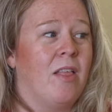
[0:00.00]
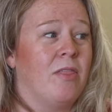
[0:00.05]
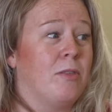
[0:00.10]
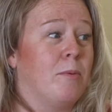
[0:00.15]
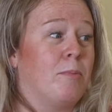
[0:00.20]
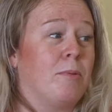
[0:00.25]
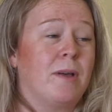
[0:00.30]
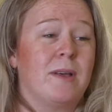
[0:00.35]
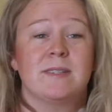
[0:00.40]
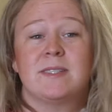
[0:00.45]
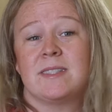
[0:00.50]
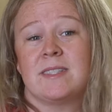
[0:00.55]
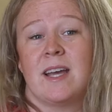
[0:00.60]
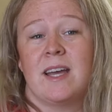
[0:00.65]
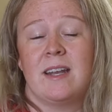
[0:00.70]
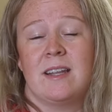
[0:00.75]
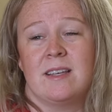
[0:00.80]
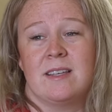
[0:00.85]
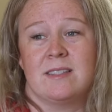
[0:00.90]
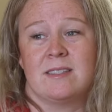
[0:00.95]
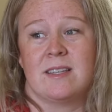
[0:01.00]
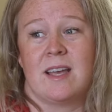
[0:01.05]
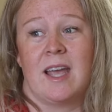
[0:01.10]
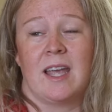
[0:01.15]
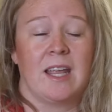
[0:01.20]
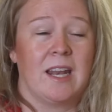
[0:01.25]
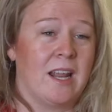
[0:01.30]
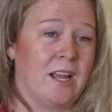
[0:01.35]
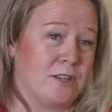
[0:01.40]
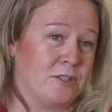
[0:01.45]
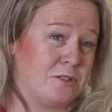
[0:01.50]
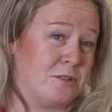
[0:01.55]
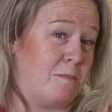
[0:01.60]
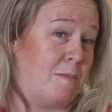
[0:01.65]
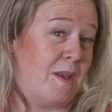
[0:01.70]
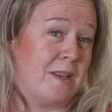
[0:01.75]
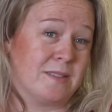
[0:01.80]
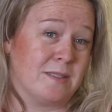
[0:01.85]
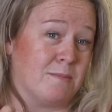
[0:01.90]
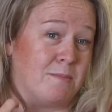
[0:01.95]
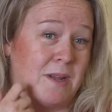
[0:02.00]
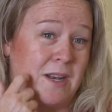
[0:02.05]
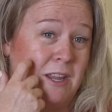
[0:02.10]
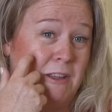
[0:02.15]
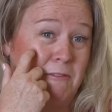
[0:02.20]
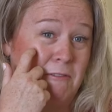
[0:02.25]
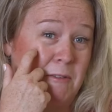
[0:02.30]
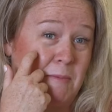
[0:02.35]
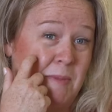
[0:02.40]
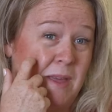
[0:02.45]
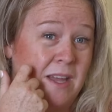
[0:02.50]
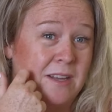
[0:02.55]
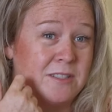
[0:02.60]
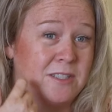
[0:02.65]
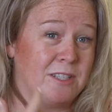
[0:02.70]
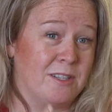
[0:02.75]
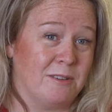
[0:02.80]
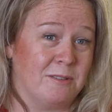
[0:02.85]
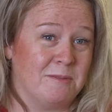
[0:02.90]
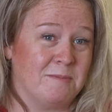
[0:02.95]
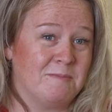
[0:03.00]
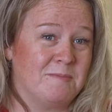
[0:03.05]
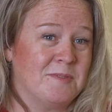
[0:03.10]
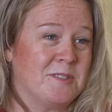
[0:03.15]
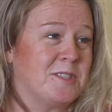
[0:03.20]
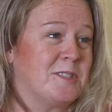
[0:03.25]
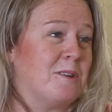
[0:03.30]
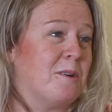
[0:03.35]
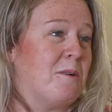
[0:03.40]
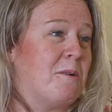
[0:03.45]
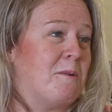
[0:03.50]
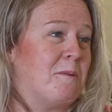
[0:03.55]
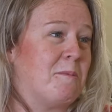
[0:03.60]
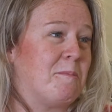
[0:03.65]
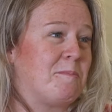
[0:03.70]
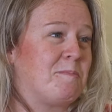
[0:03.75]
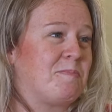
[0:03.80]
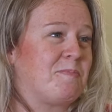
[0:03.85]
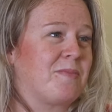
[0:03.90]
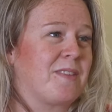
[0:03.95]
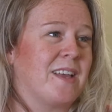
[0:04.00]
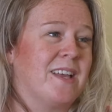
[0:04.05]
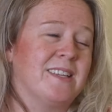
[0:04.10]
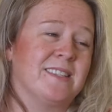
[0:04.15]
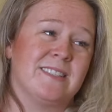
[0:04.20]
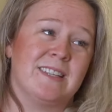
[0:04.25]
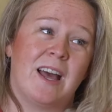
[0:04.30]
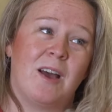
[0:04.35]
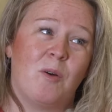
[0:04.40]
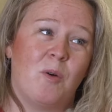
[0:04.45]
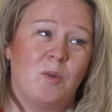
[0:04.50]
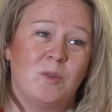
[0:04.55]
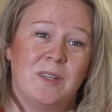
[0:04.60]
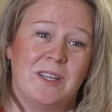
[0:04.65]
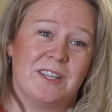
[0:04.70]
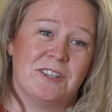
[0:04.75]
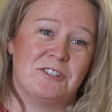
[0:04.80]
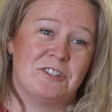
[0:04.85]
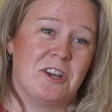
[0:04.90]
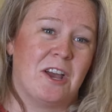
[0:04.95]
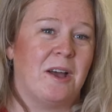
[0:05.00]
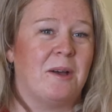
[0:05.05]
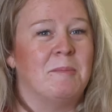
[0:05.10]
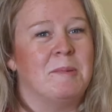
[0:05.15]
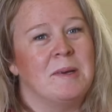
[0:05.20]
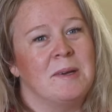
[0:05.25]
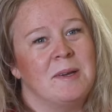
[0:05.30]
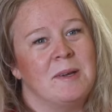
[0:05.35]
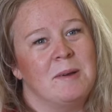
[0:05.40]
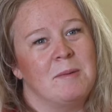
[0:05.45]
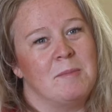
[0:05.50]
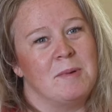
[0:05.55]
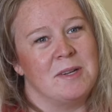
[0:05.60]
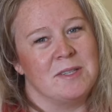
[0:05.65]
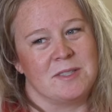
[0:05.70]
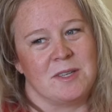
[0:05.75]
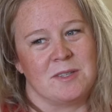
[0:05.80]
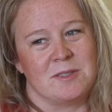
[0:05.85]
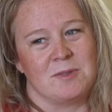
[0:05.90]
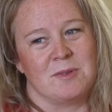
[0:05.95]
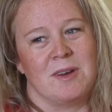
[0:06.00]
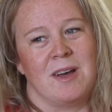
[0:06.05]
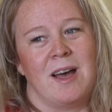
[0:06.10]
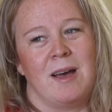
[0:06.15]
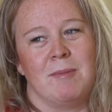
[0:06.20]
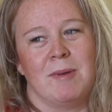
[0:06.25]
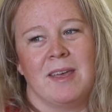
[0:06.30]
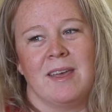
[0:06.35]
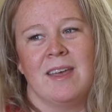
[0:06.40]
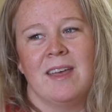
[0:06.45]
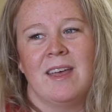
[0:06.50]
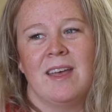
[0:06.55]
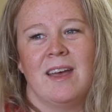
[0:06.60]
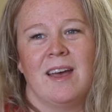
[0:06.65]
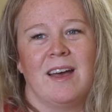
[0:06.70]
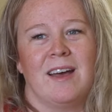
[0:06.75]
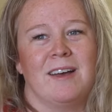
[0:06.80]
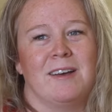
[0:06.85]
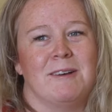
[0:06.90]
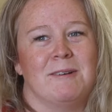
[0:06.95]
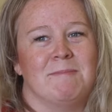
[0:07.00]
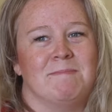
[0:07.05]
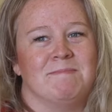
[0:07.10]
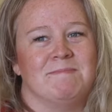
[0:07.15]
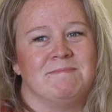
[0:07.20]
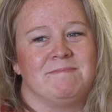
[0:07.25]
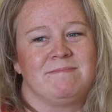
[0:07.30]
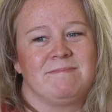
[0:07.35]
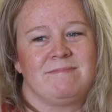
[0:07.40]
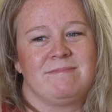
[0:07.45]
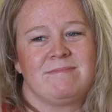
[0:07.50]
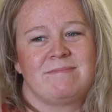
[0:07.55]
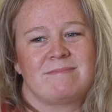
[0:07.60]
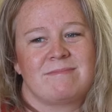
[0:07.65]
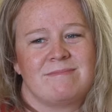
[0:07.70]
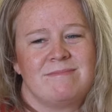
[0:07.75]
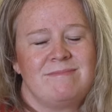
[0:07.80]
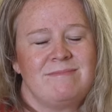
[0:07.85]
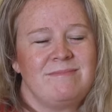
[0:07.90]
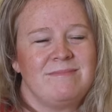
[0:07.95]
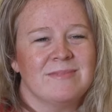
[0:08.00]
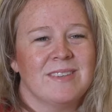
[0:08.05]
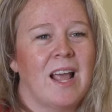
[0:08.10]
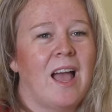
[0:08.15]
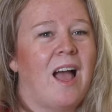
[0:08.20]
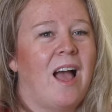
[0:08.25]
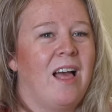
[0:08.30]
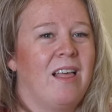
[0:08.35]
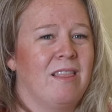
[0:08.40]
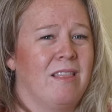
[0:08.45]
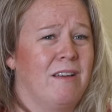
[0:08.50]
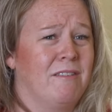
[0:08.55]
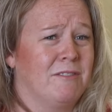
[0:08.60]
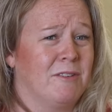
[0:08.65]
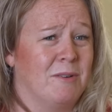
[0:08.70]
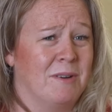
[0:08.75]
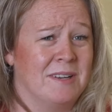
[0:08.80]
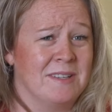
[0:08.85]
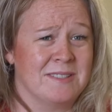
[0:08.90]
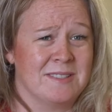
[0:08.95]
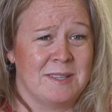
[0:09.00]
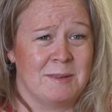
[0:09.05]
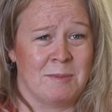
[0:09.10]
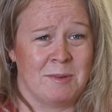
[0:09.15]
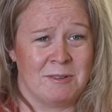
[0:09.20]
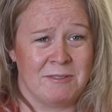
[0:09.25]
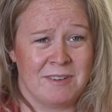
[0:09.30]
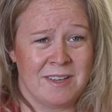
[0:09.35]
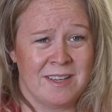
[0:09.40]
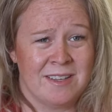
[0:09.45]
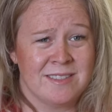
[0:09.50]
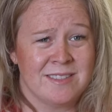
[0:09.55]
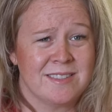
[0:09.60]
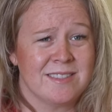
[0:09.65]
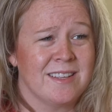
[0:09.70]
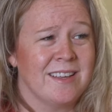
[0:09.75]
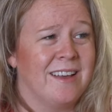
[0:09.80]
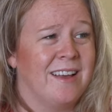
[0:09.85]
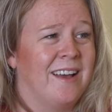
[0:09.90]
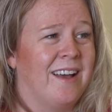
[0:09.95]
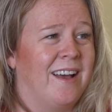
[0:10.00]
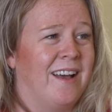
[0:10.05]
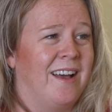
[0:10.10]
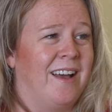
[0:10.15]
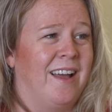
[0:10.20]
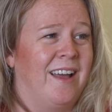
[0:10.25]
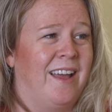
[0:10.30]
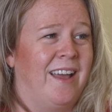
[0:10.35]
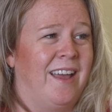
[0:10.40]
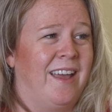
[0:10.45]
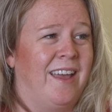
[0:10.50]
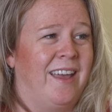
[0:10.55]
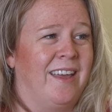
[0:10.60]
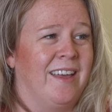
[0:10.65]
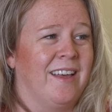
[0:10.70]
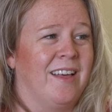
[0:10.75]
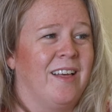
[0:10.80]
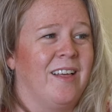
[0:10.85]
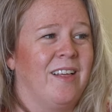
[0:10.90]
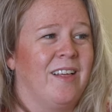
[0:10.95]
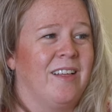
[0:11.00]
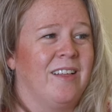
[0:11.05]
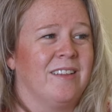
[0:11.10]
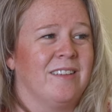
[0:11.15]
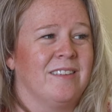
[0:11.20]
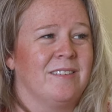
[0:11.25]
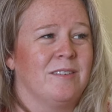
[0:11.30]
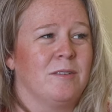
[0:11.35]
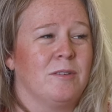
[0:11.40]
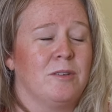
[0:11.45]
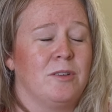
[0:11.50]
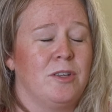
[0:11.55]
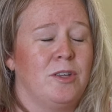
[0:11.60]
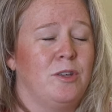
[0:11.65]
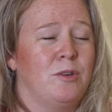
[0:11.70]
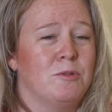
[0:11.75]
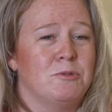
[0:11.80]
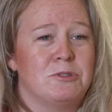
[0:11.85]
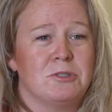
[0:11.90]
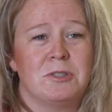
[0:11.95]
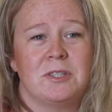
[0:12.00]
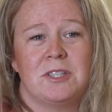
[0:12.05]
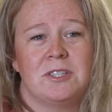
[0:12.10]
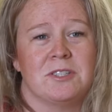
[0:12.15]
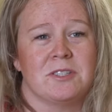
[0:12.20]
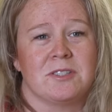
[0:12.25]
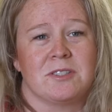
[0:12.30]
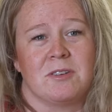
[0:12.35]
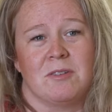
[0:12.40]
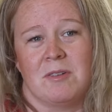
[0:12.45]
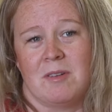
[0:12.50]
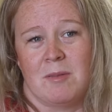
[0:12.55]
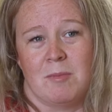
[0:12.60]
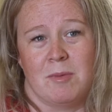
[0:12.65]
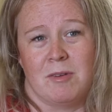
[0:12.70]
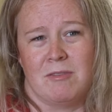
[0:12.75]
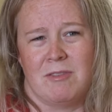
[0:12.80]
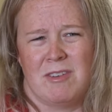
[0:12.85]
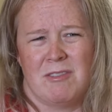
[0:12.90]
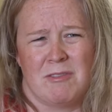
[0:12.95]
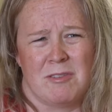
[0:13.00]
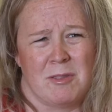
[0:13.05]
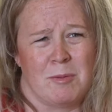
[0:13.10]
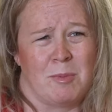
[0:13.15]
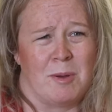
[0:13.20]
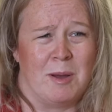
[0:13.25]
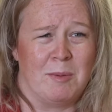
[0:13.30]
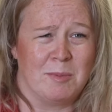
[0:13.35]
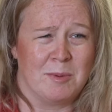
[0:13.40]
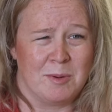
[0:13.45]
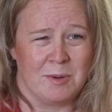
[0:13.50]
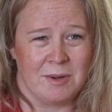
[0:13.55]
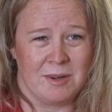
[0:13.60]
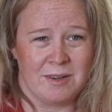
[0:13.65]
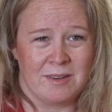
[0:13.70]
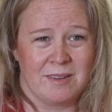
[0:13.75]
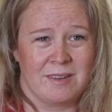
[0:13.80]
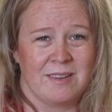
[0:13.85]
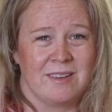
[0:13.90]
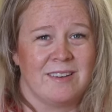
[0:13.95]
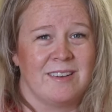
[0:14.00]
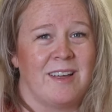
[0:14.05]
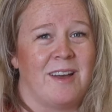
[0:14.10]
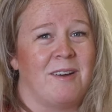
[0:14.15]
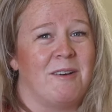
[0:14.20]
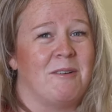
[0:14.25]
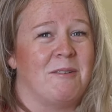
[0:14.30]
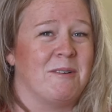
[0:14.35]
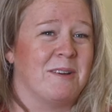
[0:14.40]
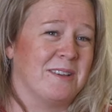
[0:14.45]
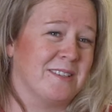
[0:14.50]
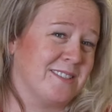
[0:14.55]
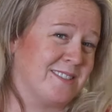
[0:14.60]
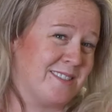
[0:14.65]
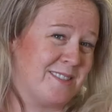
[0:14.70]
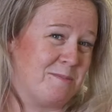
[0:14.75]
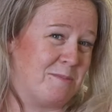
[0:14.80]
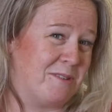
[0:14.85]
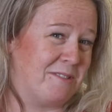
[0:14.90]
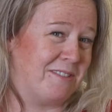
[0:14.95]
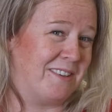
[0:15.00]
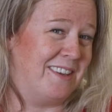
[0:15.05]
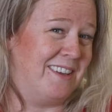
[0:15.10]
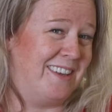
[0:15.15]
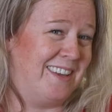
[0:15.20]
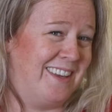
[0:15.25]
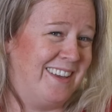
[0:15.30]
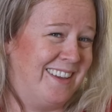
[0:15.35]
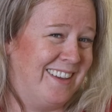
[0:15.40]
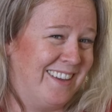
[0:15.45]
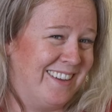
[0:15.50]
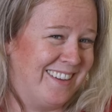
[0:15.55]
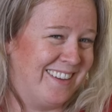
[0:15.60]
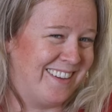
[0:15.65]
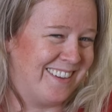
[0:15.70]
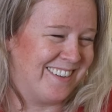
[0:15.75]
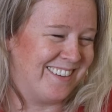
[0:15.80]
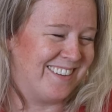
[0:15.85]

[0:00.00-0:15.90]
The plus side is I can actually make some money from that too. So it's not only a job, but it's also a hobby. I love going to see movies. I usually just go to the movie for the popcorn, not always the movie.